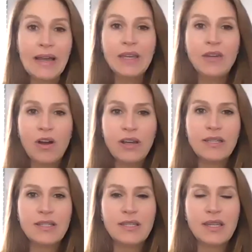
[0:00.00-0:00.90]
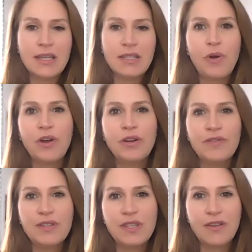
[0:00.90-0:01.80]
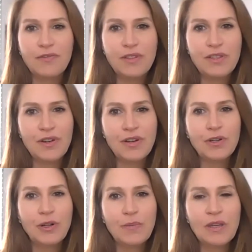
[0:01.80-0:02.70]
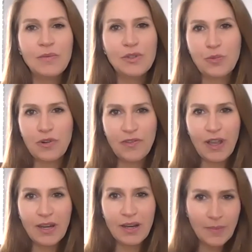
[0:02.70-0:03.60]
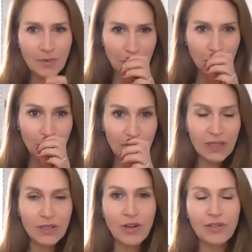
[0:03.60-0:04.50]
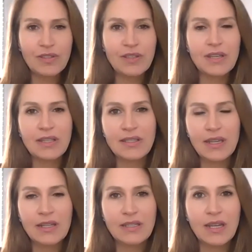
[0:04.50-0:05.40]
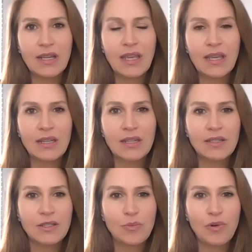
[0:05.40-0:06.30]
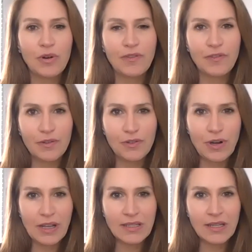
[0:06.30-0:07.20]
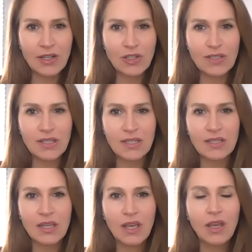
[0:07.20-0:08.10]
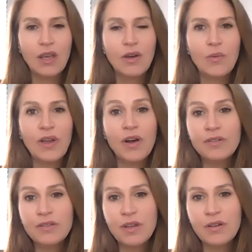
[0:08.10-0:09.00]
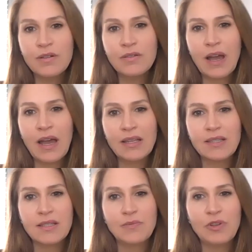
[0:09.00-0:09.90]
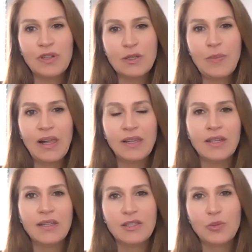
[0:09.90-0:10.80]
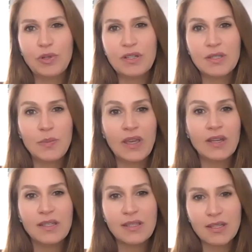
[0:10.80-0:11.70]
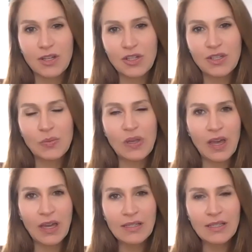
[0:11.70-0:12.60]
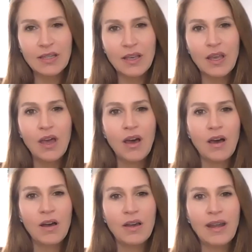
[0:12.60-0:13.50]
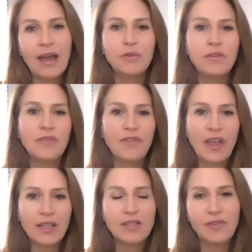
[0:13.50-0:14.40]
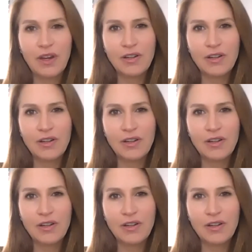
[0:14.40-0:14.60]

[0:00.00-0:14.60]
in August, as part of the Safe Restart Agreement, which provided up to $2 billion, as I said, in dedicated support for transit agencies, we also asked municipalities to participate in discussions with us on how to advance fare and